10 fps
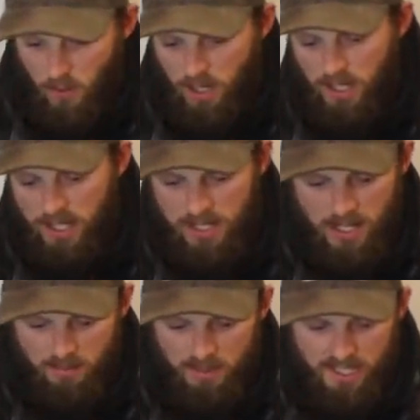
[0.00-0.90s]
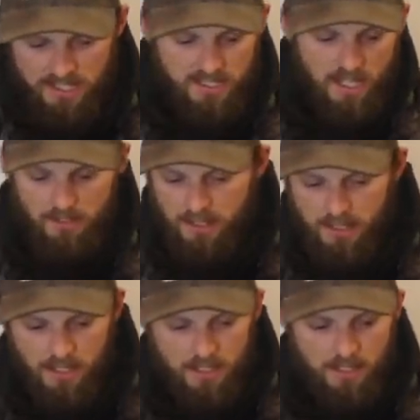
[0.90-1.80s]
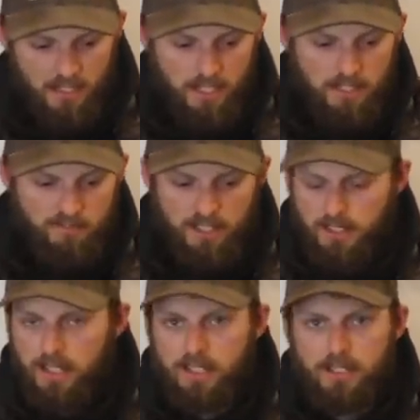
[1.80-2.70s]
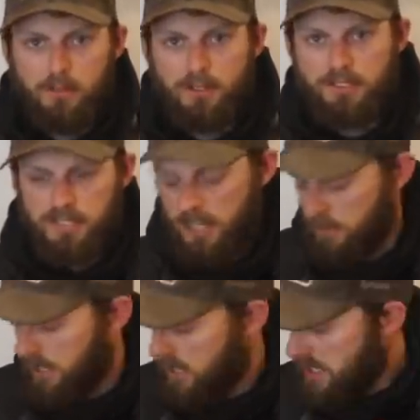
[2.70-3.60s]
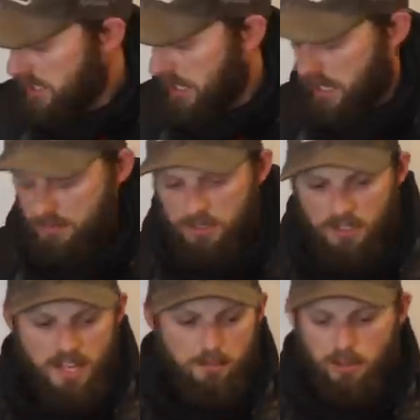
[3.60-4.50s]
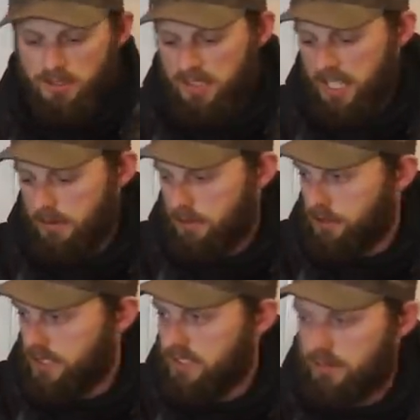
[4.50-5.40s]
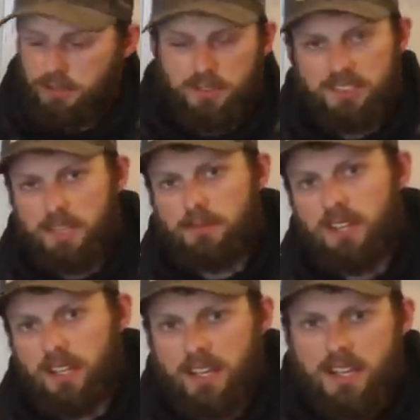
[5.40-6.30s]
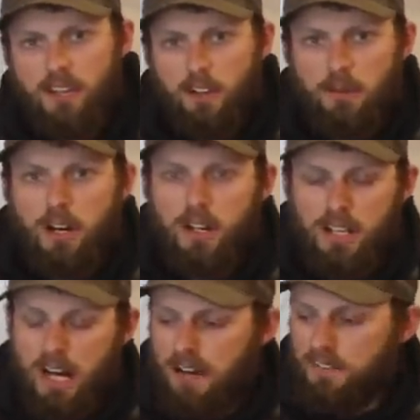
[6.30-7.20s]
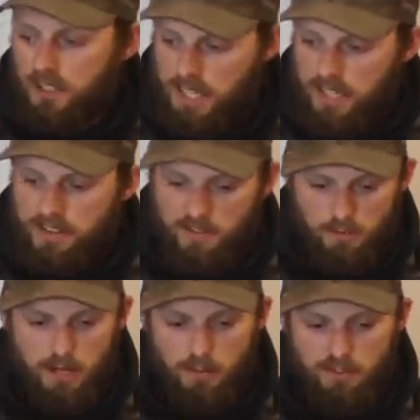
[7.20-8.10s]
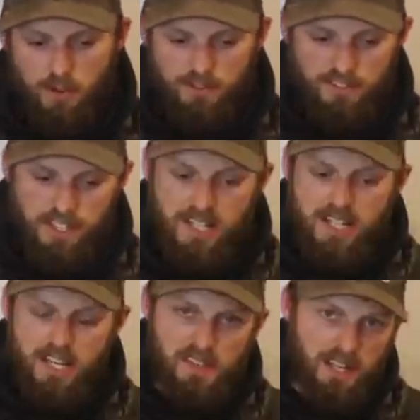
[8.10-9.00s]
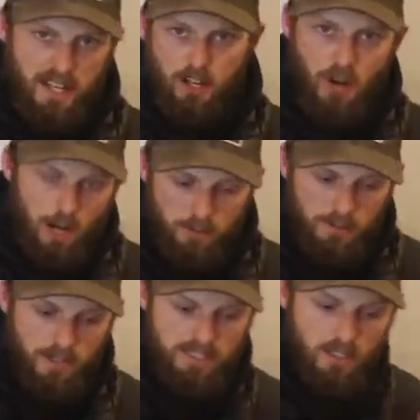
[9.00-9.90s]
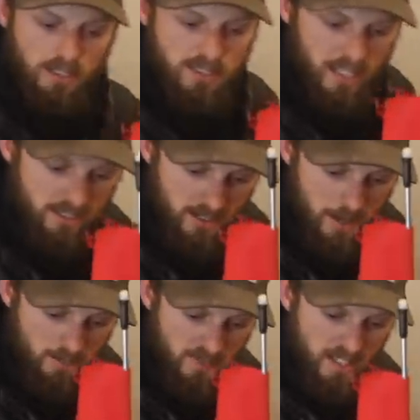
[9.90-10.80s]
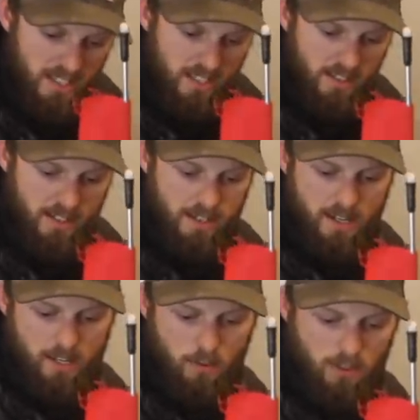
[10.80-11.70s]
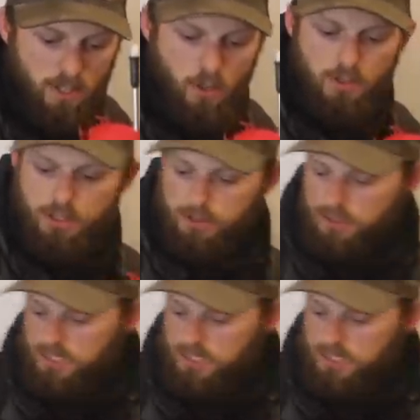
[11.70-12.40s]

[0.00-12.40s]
a walleye, but that's not really like very likely most of the time, right? Um, so yeah, most of the time I'm doing this, I'm doing the same thing. You know, I'm cutting off a length of about four feet, and then I go up in my hook size, right? And then I will go to